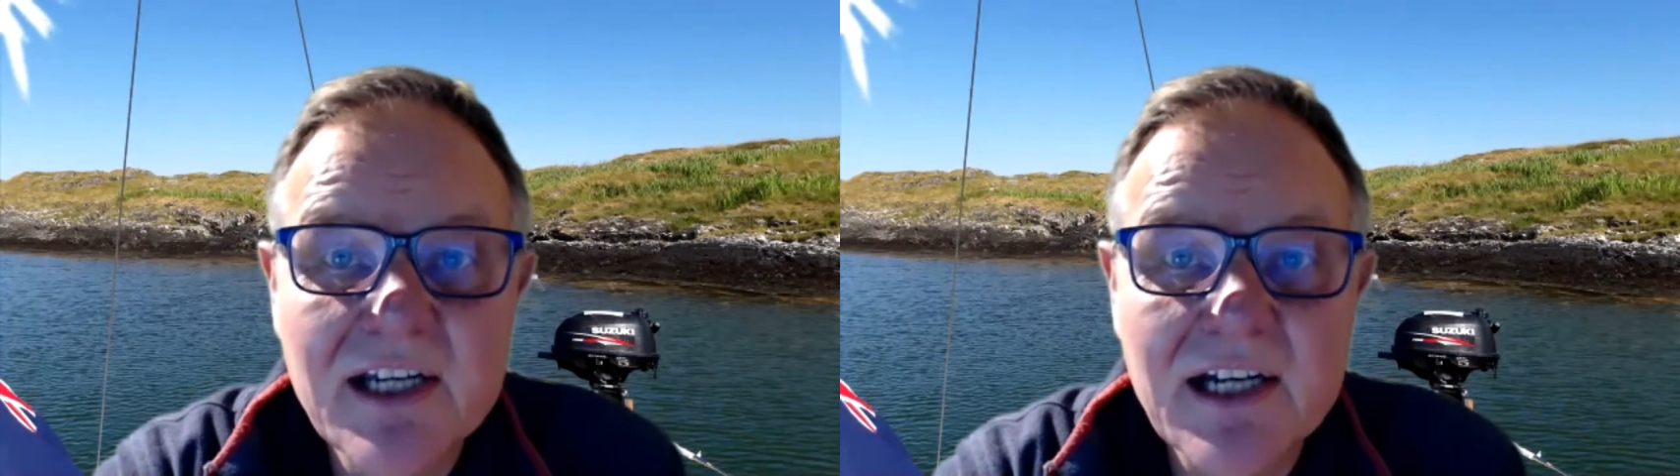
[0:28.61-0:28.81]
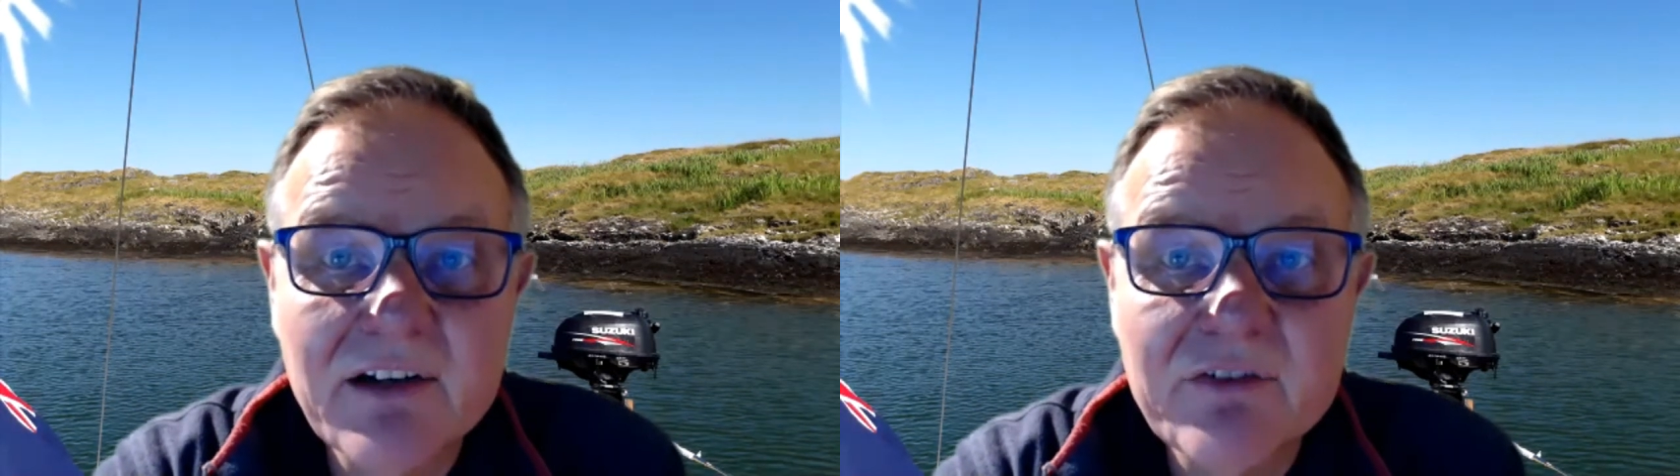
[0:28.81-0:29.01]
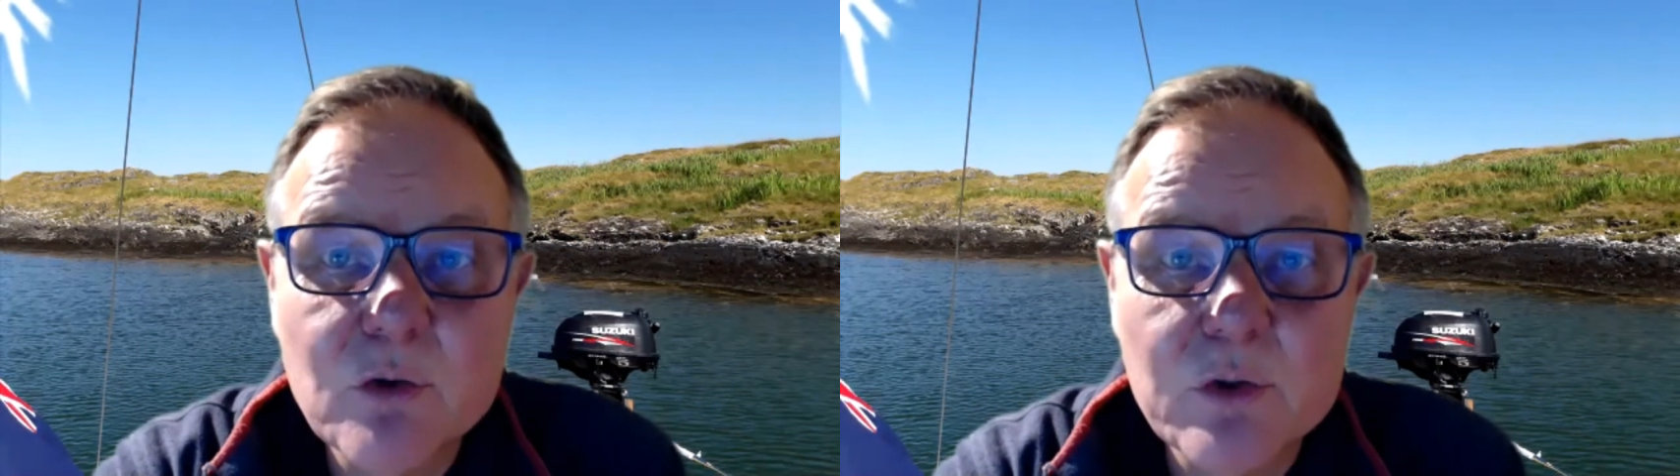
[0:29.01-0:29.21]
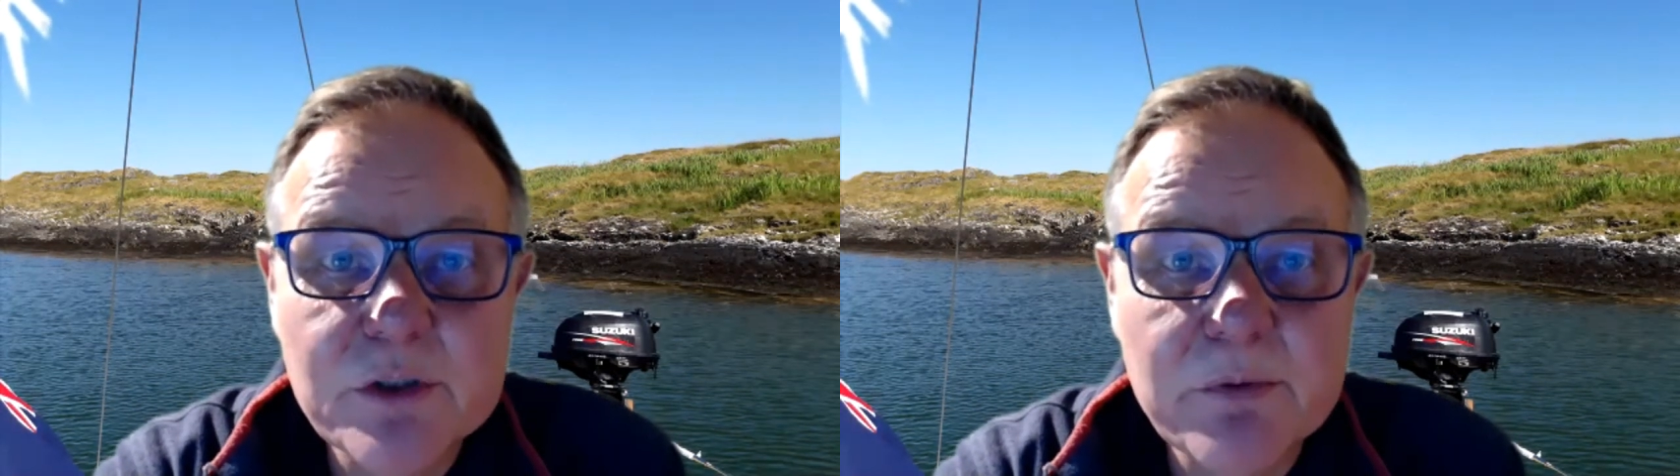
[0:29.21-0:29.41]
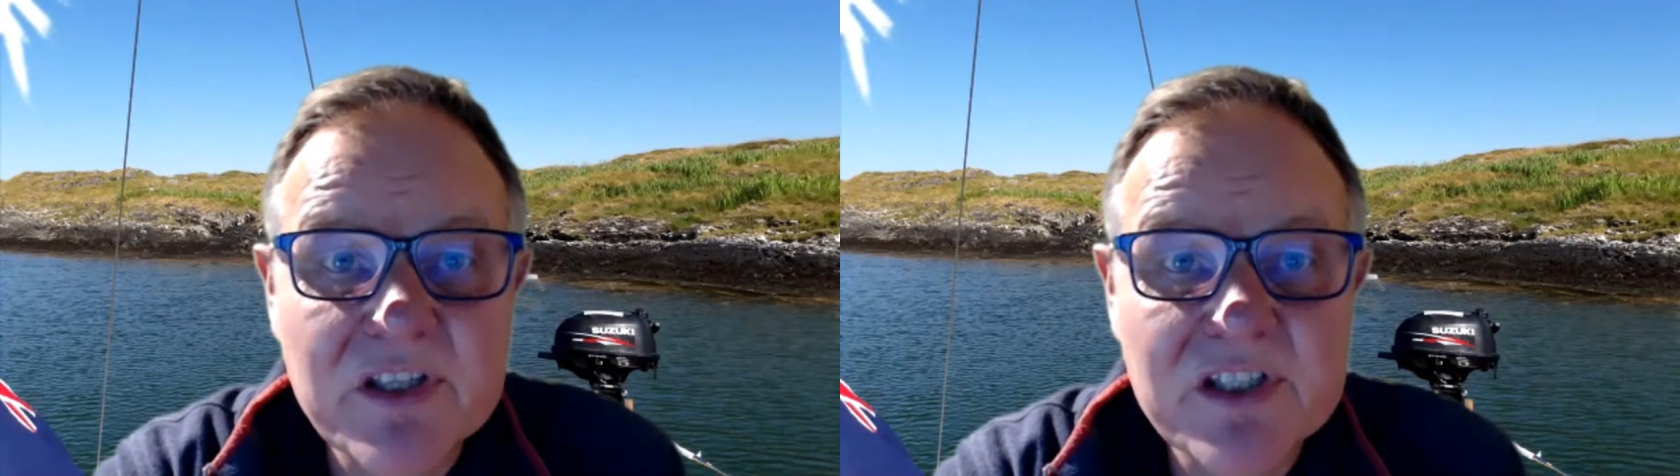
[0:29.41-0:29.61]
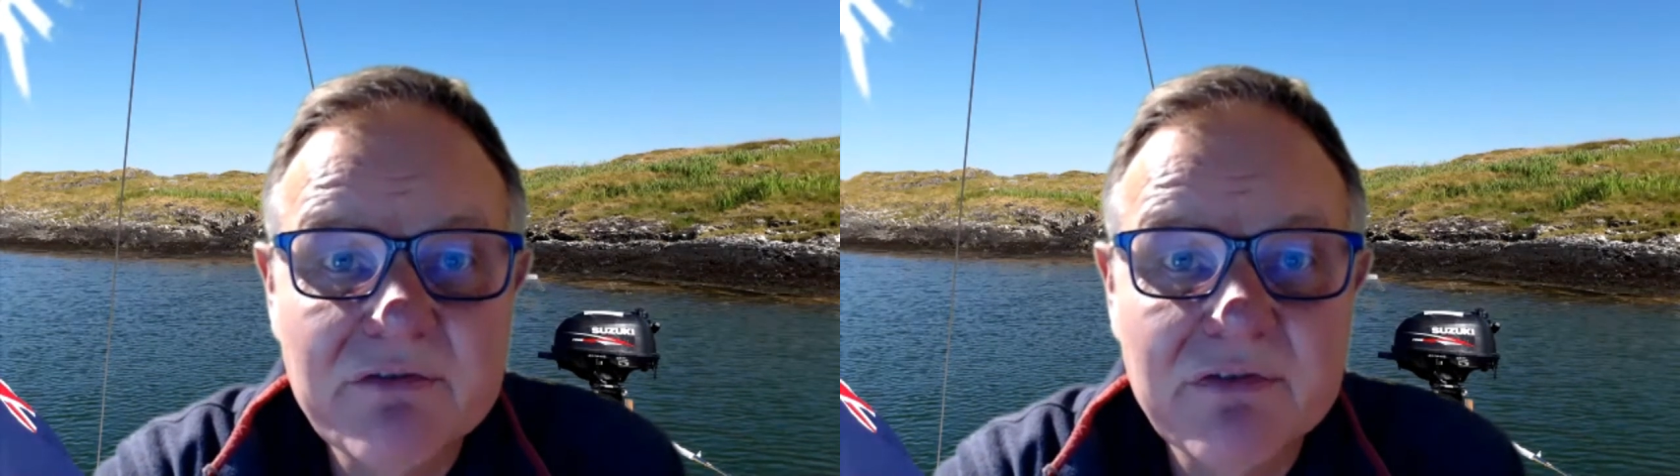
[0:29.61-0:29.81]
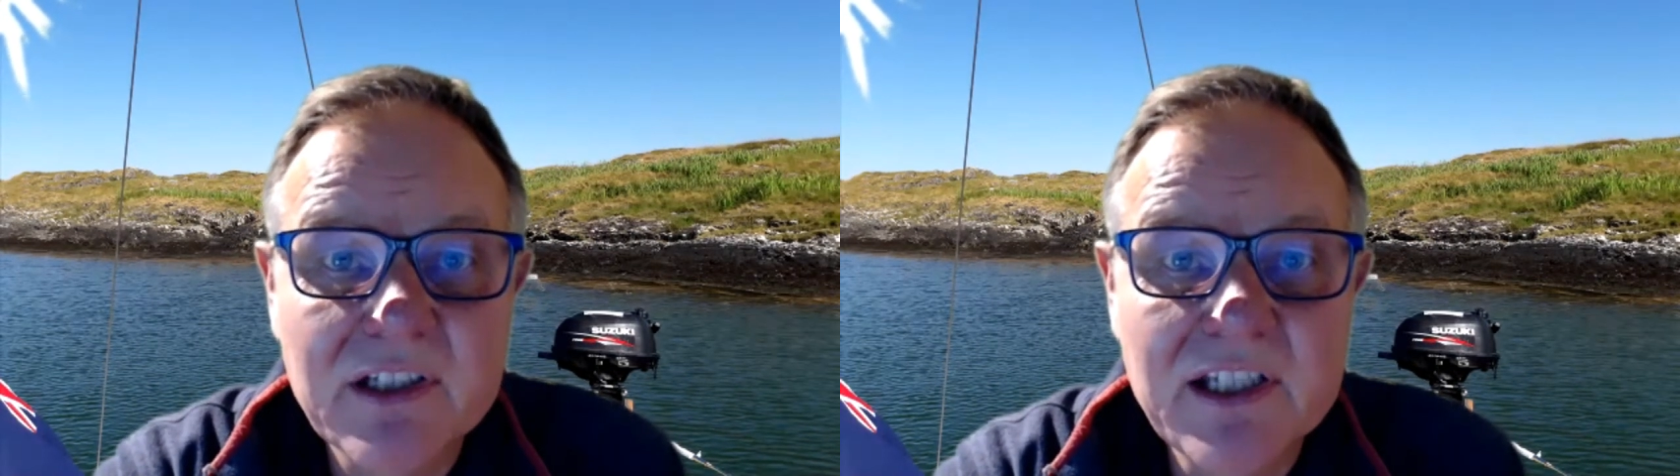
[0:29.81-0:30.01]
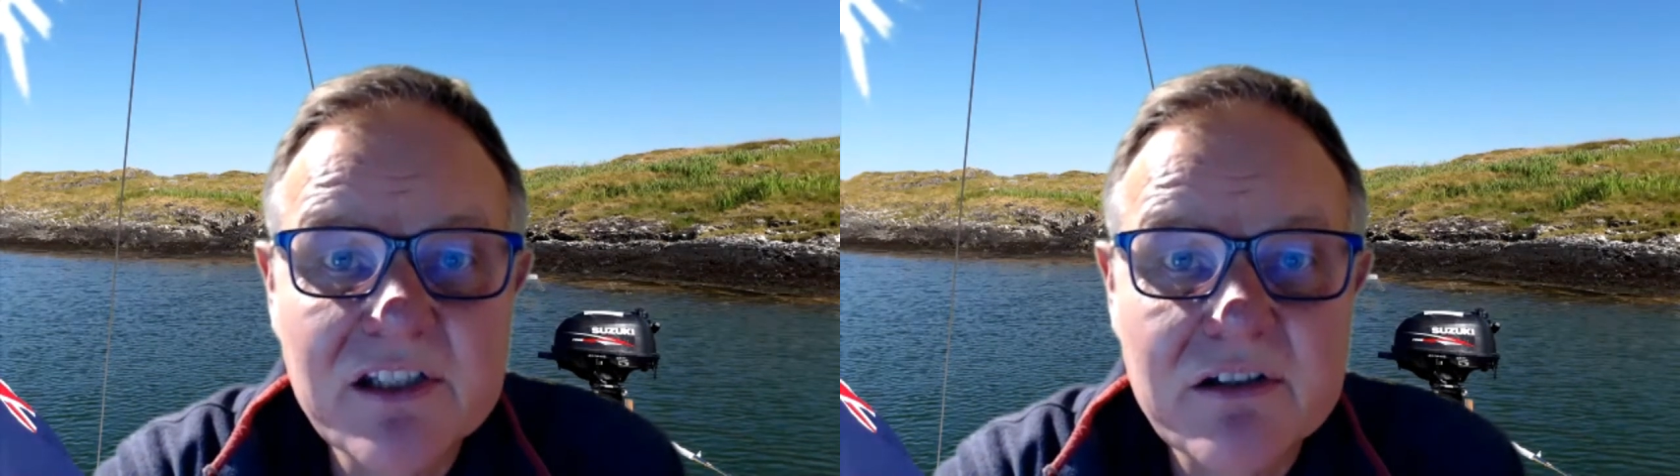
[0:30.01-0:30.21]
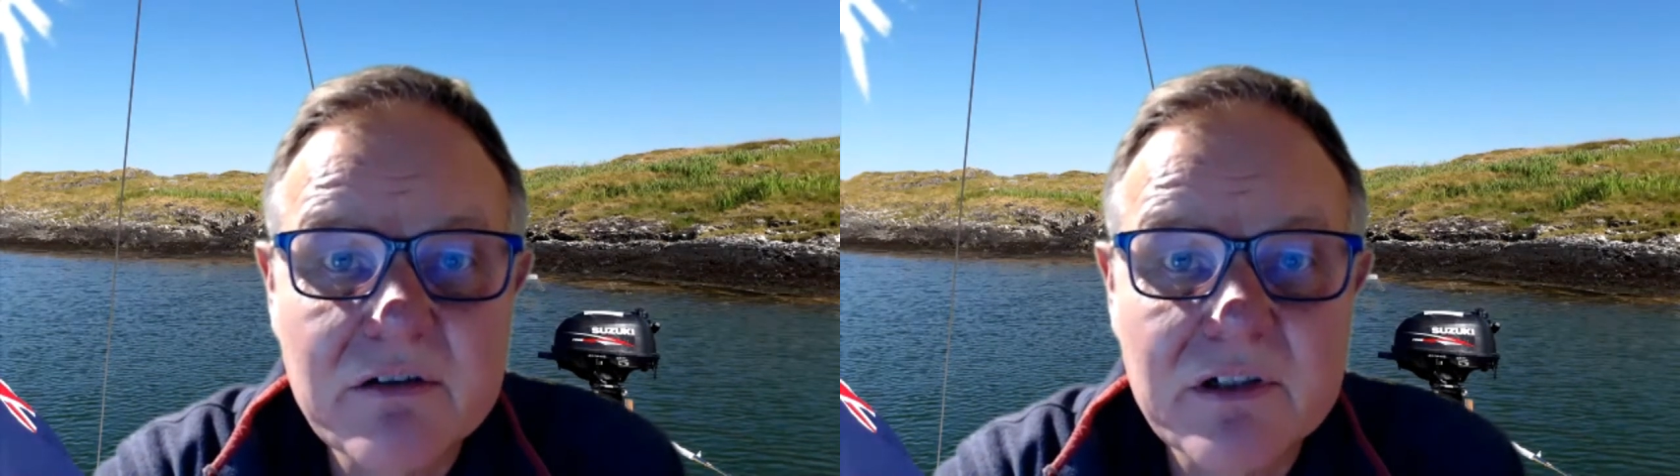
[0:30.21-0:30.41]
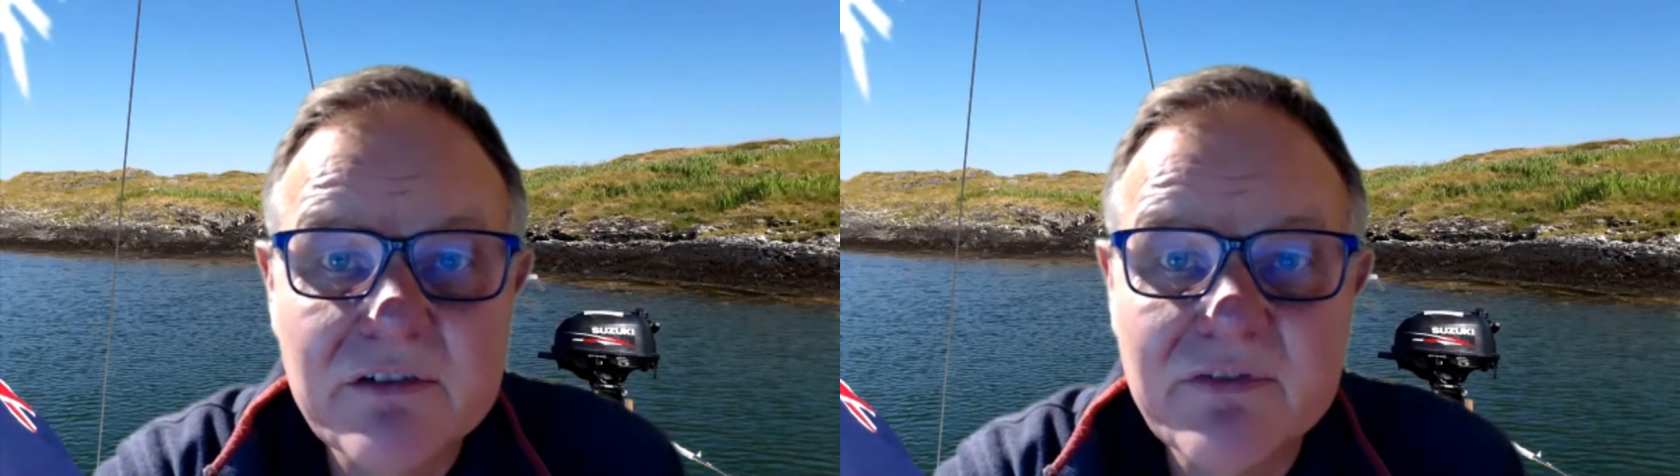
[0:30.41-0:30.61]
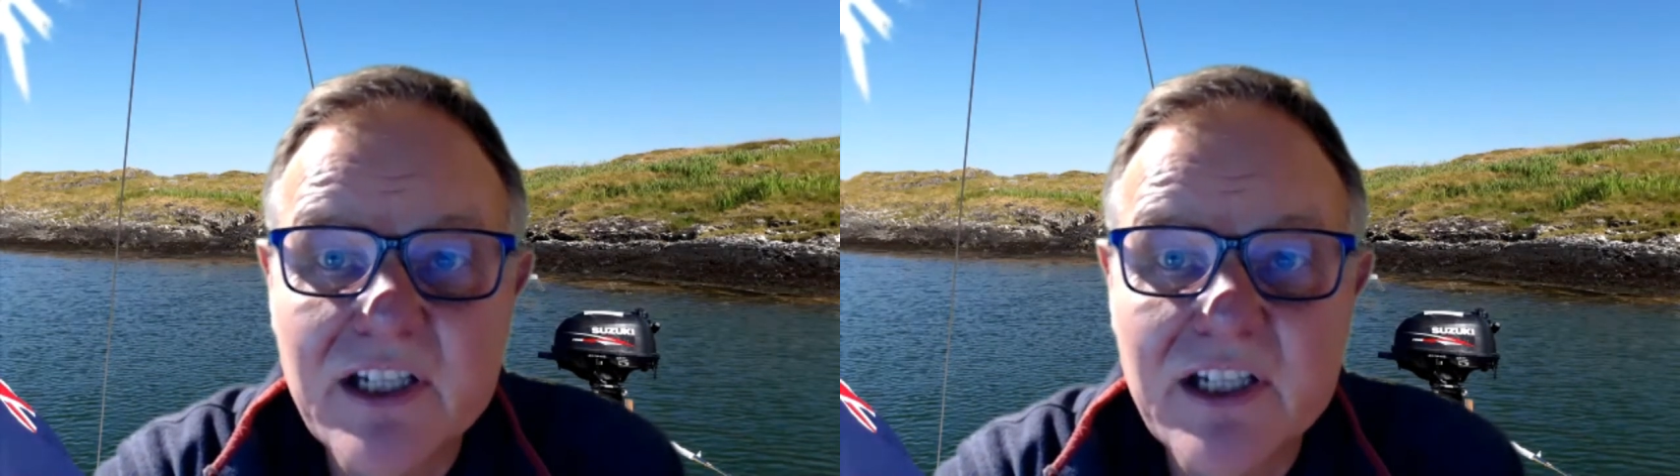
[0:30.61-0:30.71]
and of course with several keystrokes for